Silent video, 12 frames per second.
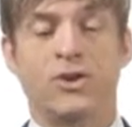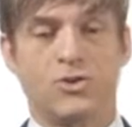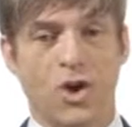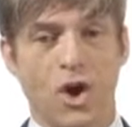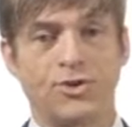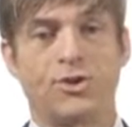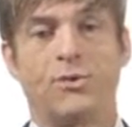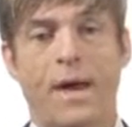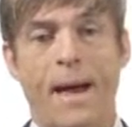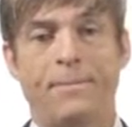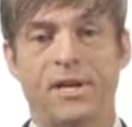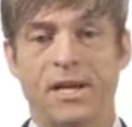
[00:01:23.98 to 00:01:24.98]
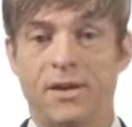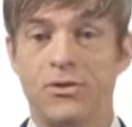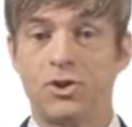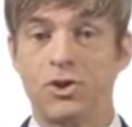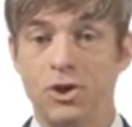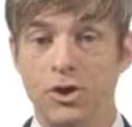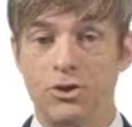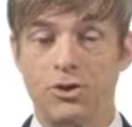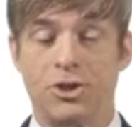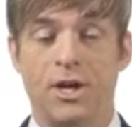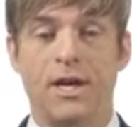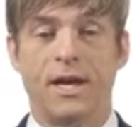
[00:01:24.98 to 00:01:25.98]
is also happening in the
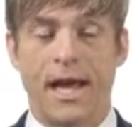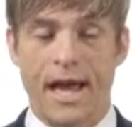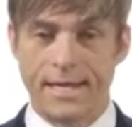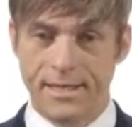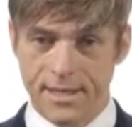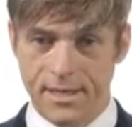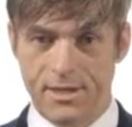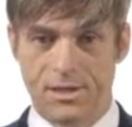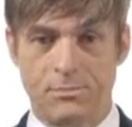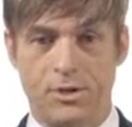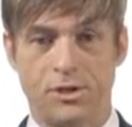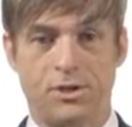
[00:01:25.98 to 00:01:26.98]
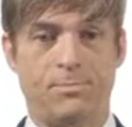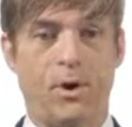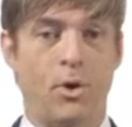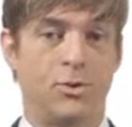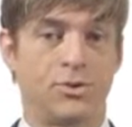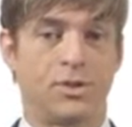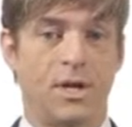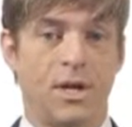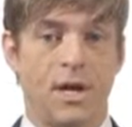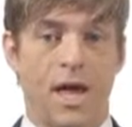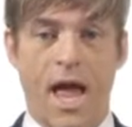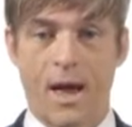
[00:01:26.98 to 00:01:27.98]
church, and it needs to be exposed.
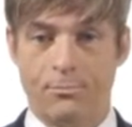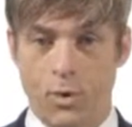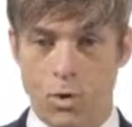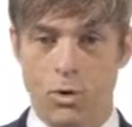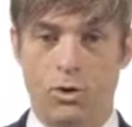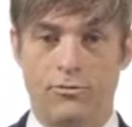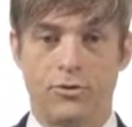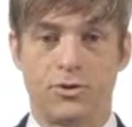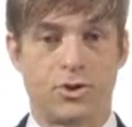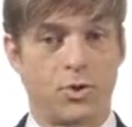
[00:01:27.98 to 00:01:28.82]
And moreover,